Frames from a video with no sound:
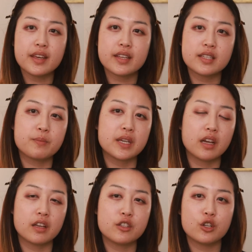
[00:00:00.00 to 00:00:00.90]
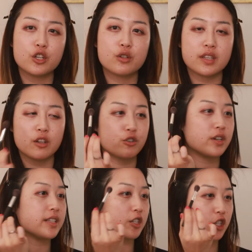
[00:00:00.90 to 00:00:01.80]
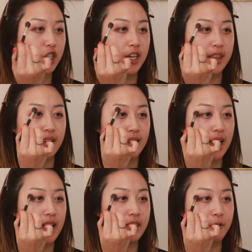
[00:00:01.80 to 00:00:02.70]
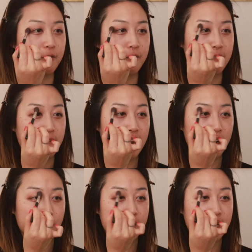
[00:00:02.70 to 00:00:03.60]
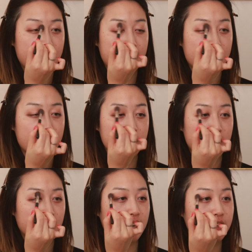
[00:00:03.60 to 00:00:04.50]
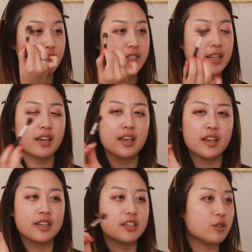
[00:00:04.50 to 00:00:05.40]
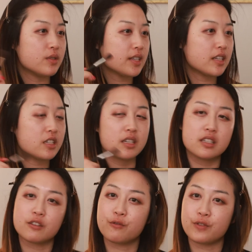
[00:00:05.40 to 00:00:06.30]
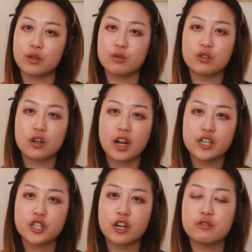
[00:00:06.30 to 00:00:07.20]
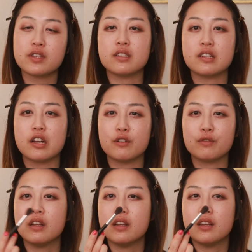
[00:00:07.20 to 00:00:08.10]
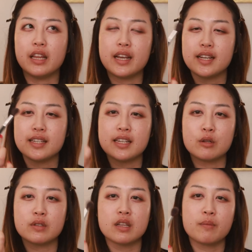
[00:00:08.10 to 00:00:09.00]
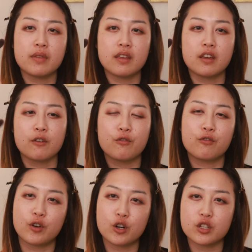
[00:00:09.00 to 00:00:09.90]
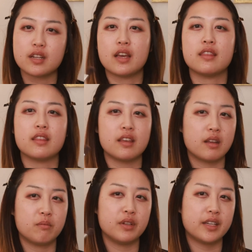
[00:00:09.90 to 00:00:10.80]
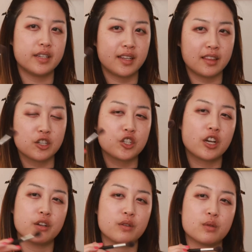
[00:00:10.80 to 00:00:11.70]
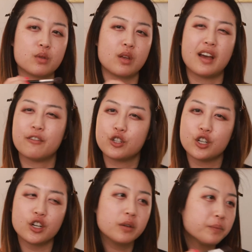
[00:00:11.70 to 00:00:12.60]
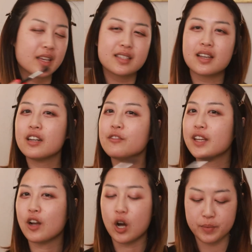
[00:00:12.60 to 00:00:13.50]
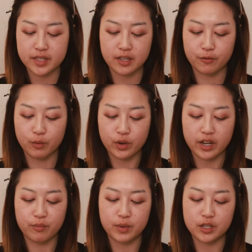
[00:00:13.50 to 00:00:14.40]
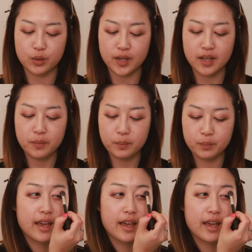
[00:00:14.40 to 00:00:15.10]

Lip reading: this, because you're using your transition shade like at the very edge and kind of just like using it to diffuse your eyeshadows instead of laying down something first and then blending these shadows after, it's kind of like opposite from what I've been doing.